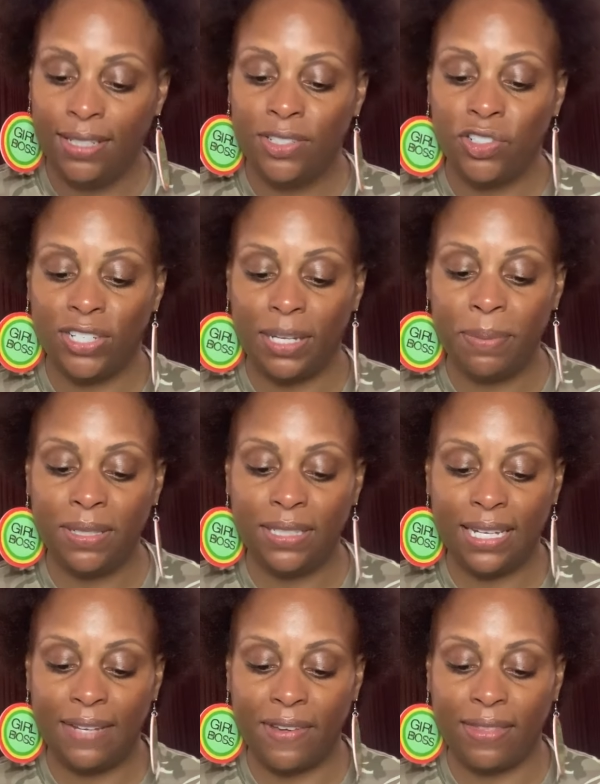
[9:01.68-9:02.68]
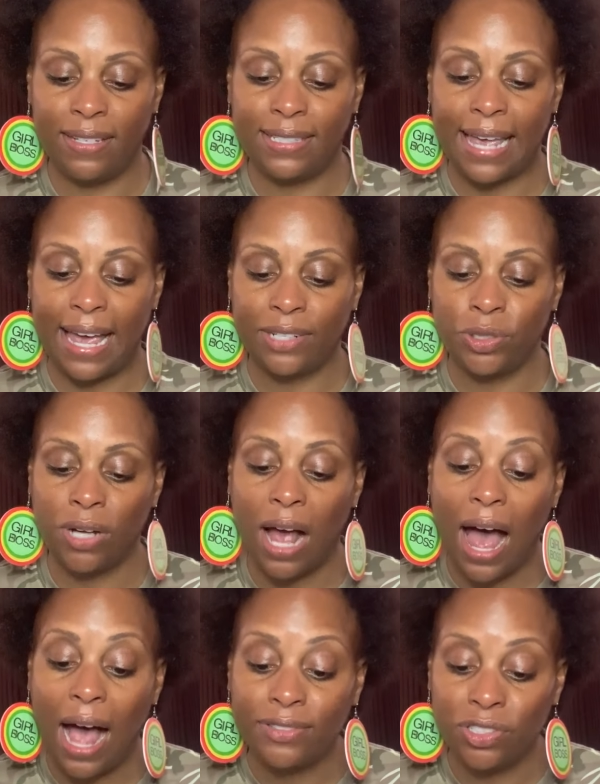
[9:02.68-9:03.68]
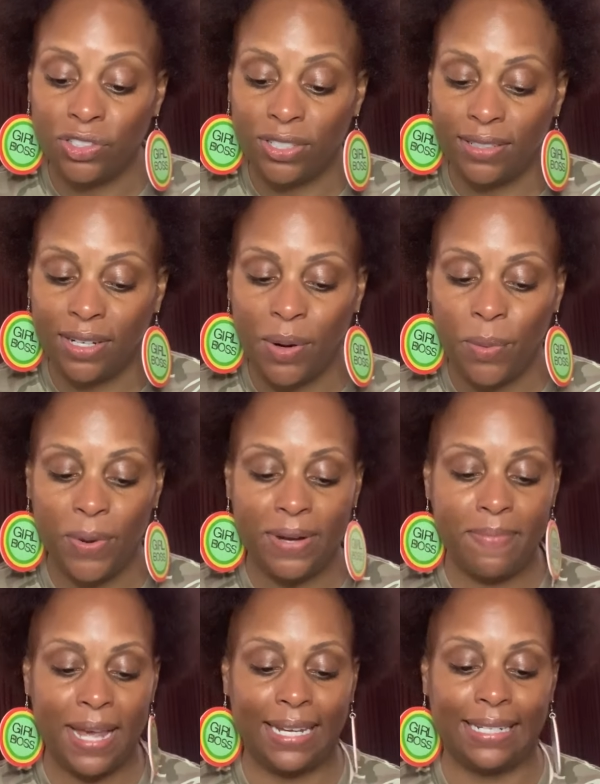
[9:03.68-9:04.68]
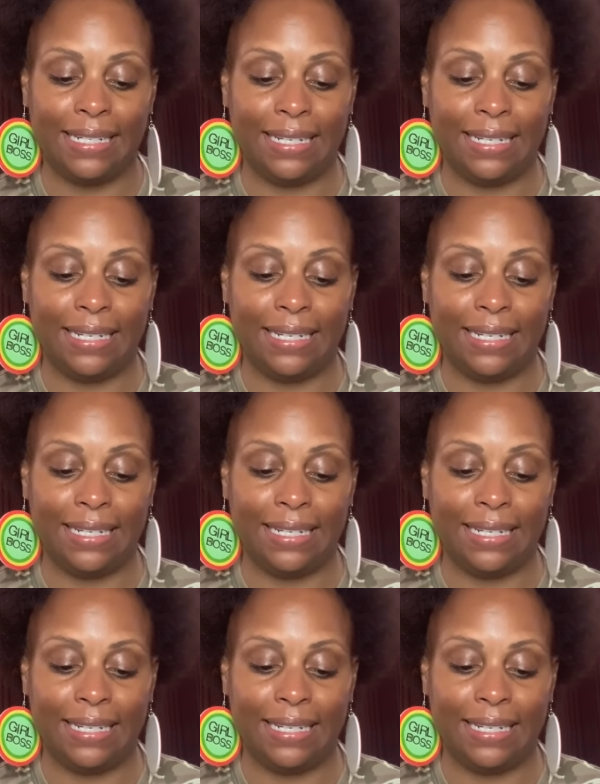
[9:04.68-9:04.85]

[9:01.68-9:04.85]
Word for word: She believed that this extra oxygen would make it